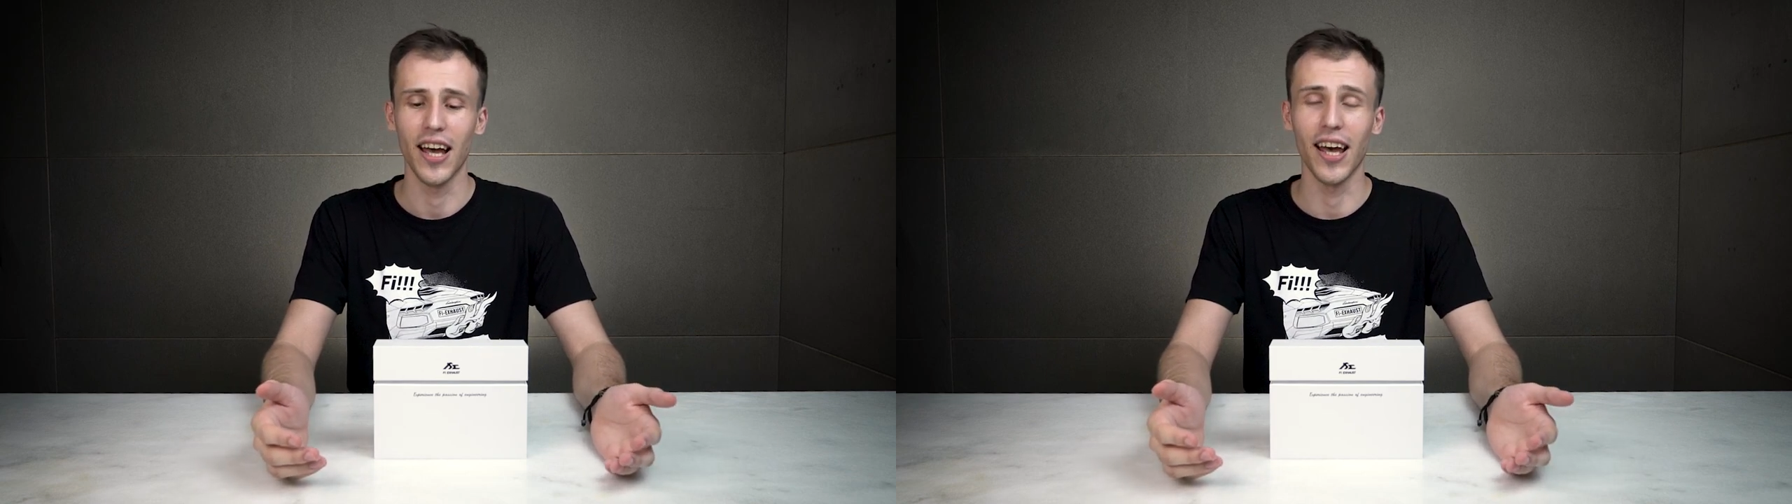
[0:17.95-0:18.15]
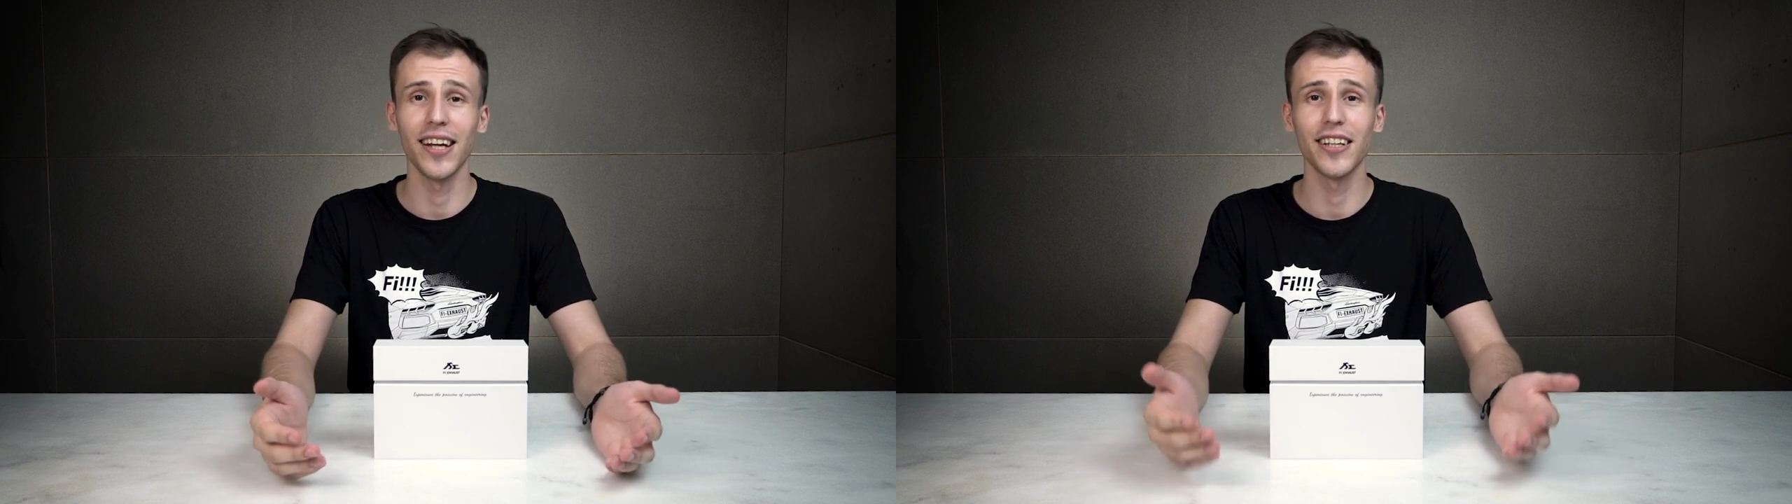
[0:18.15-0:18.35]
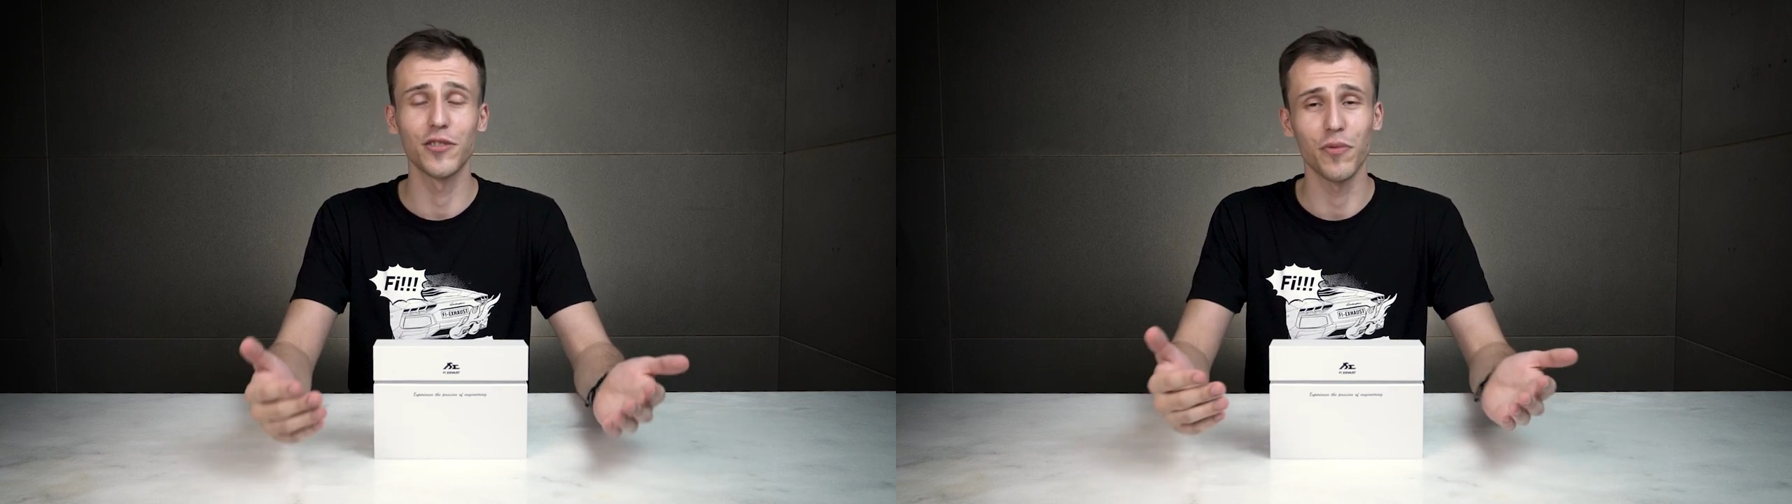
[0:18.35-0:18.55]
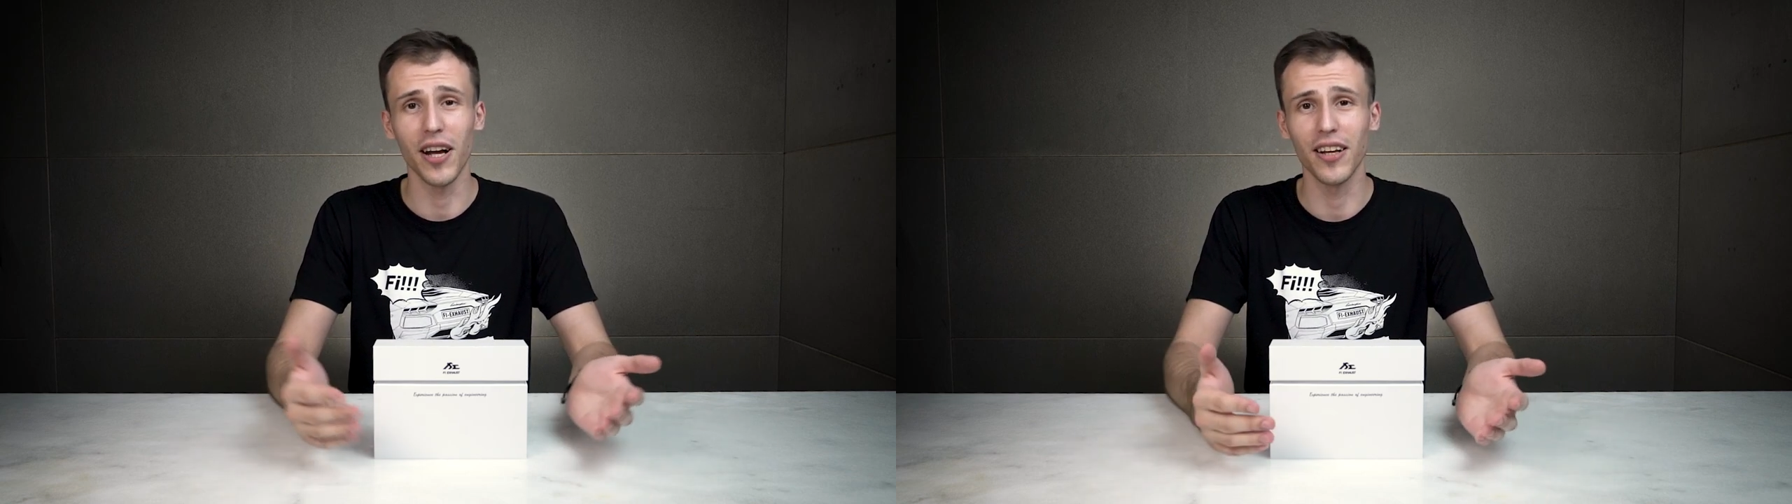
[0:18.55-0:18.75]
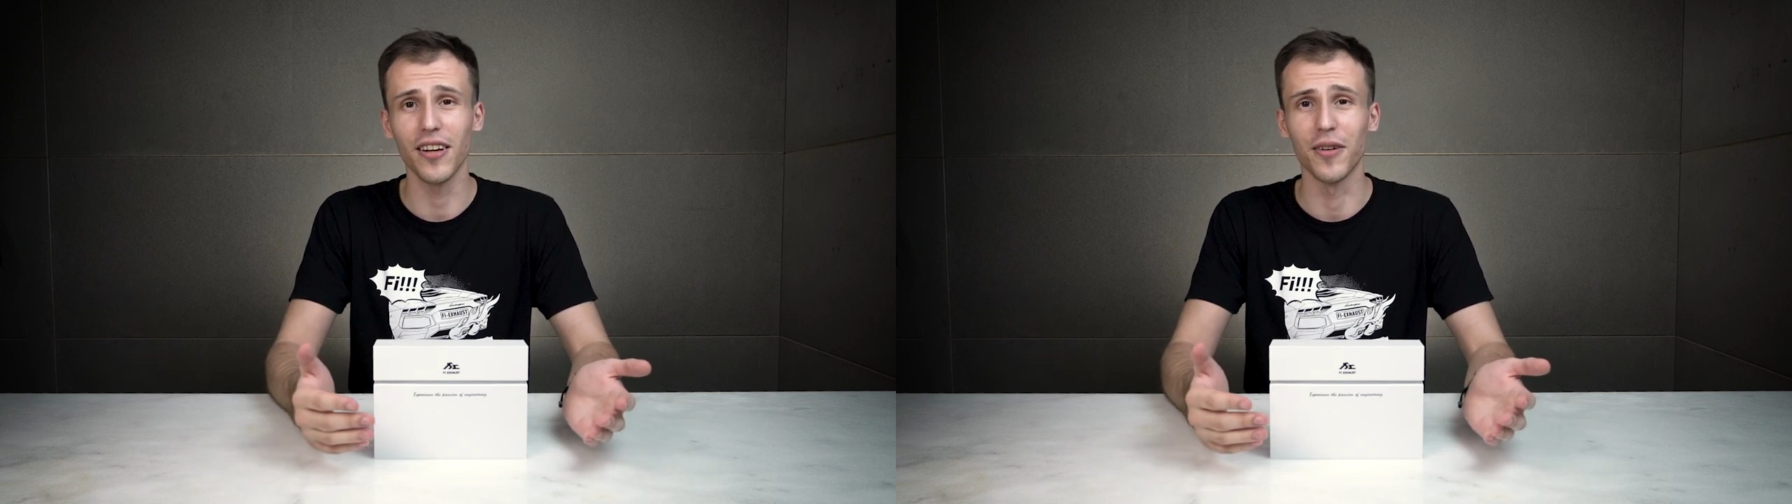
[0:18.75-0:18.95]
And it's
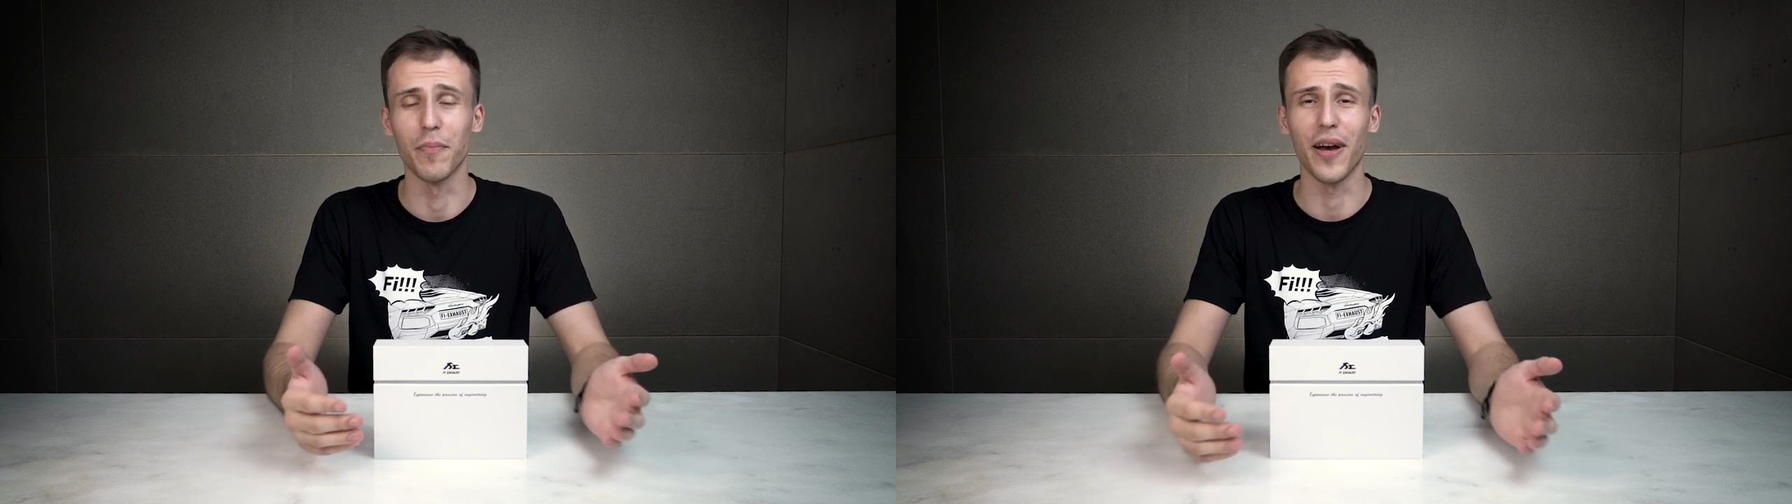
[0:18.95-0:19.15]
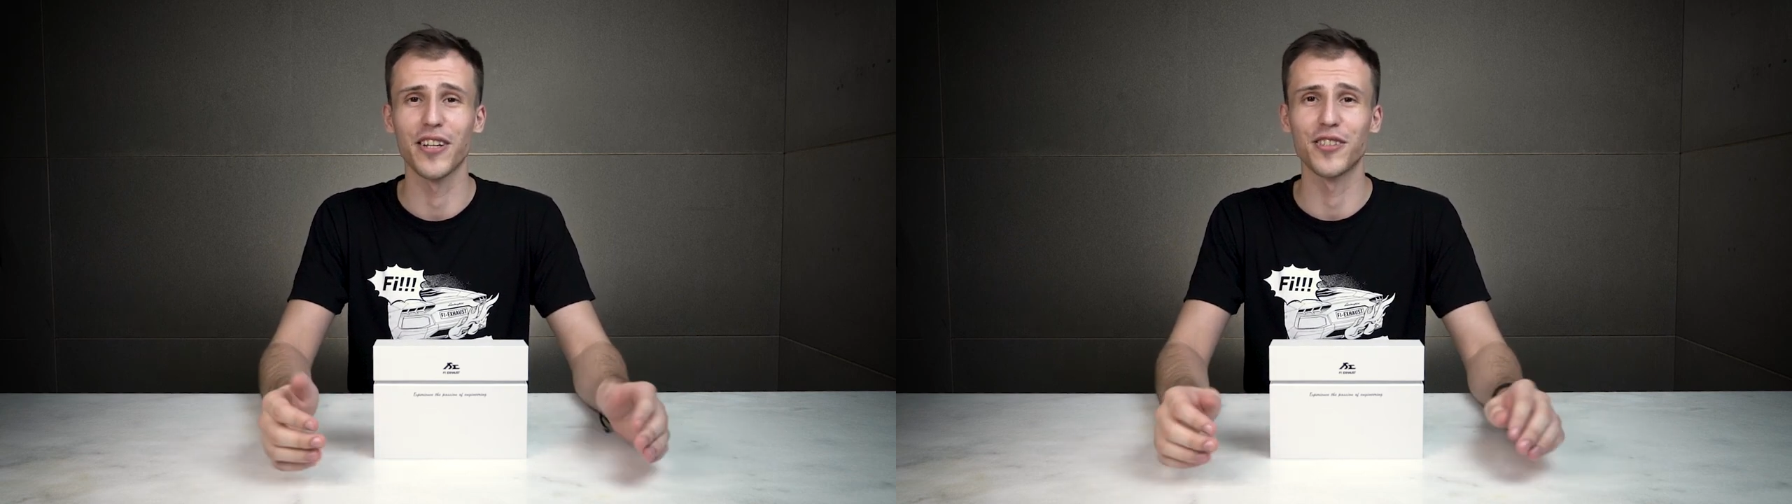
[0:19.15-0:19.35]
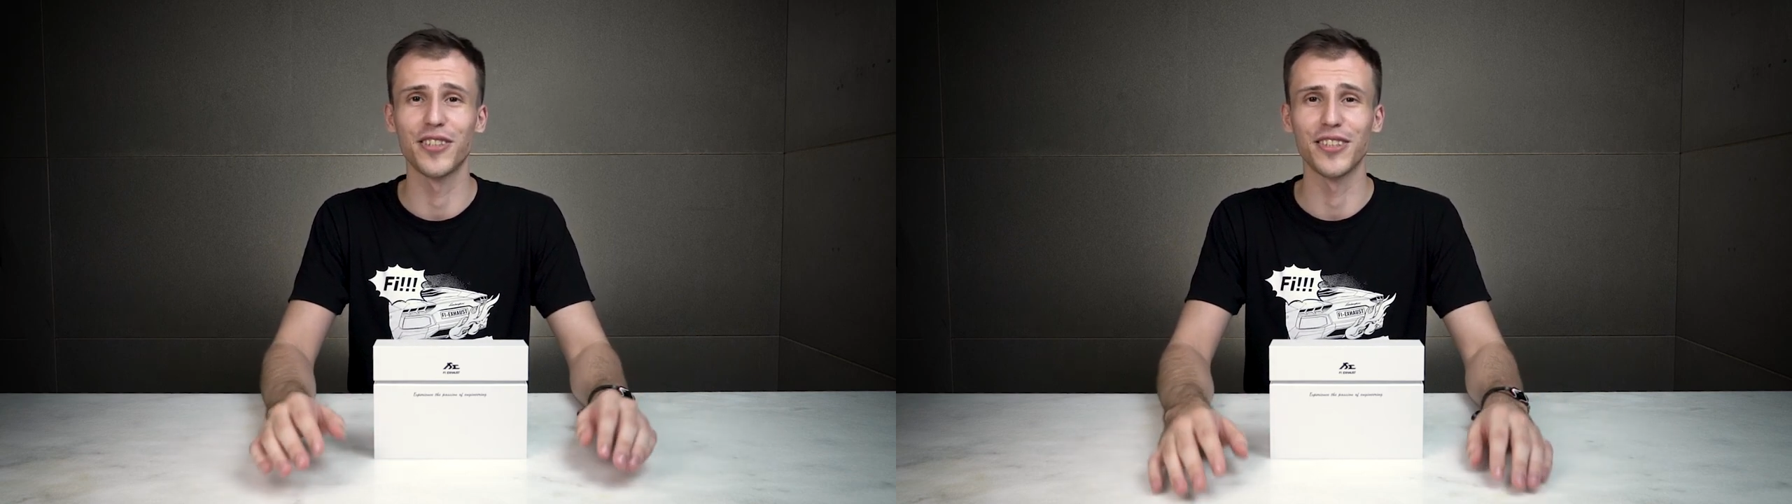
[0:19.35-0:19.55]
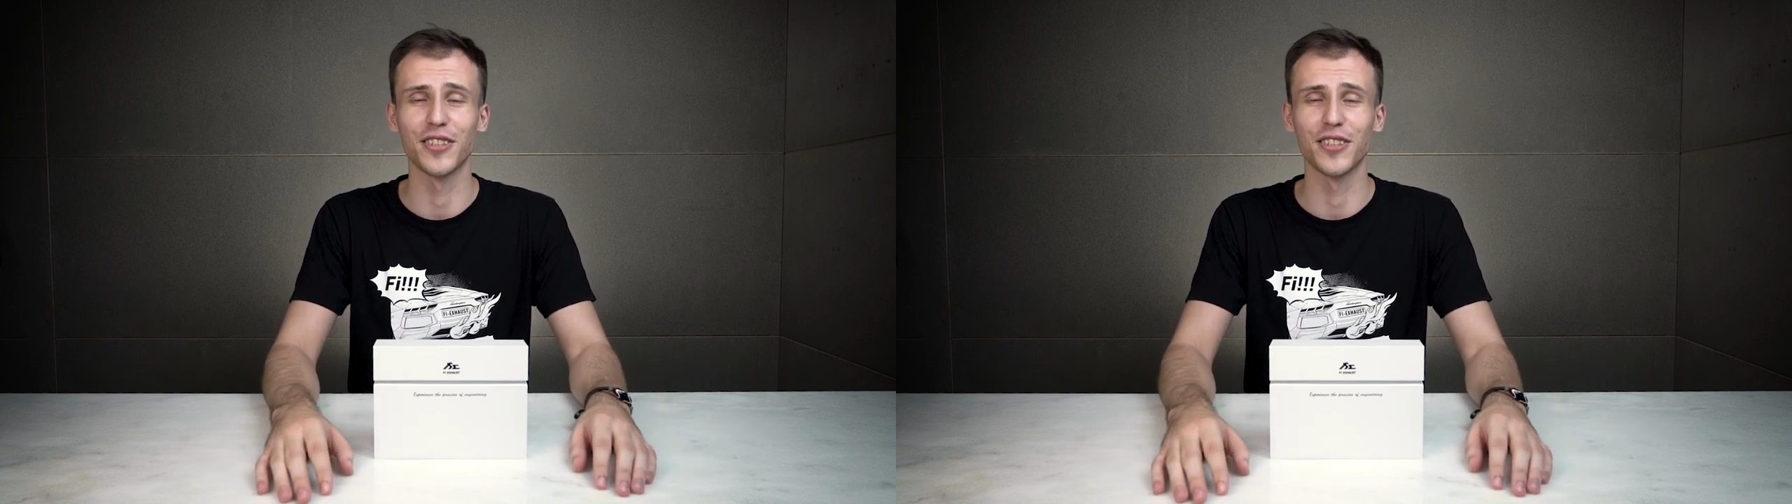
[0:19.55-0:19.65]
right here, packaged in